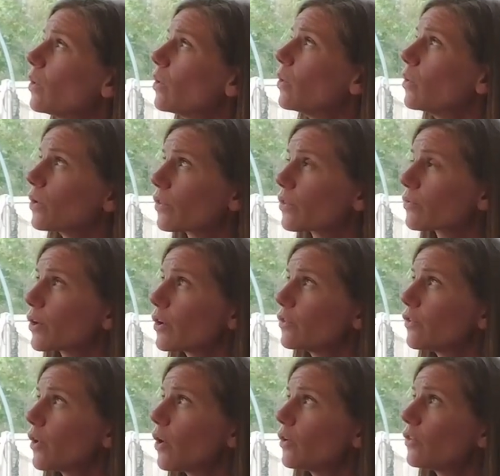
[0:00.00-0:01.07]
all of the
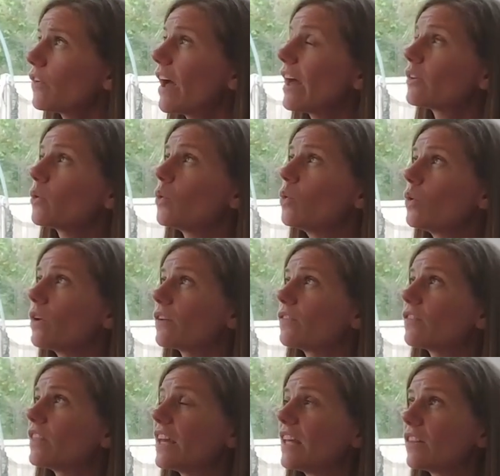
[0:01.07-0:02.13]
roof off and all of
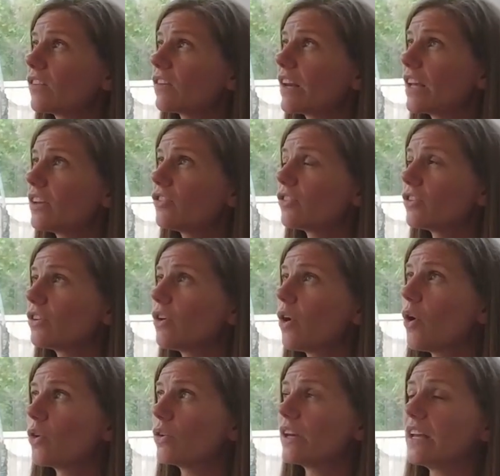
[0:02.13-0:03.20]
the insulation
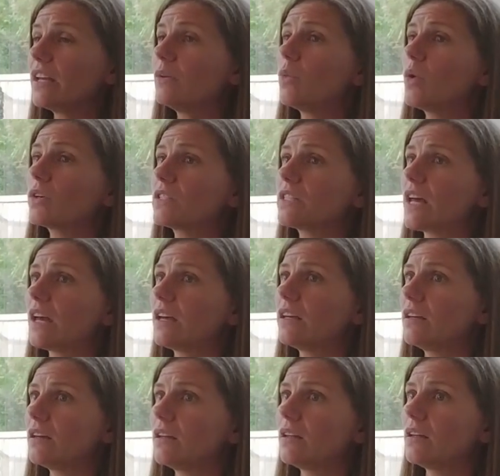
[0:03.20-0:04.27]
on in one
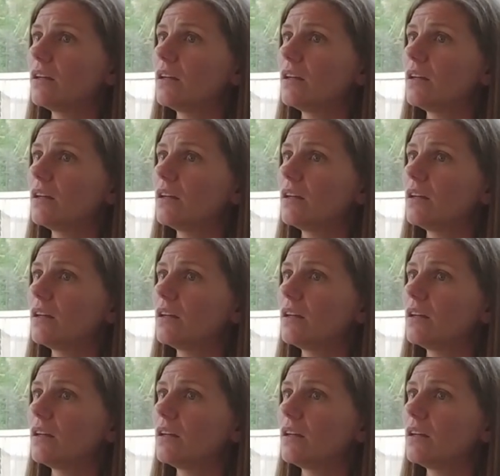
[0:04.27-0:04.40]
day.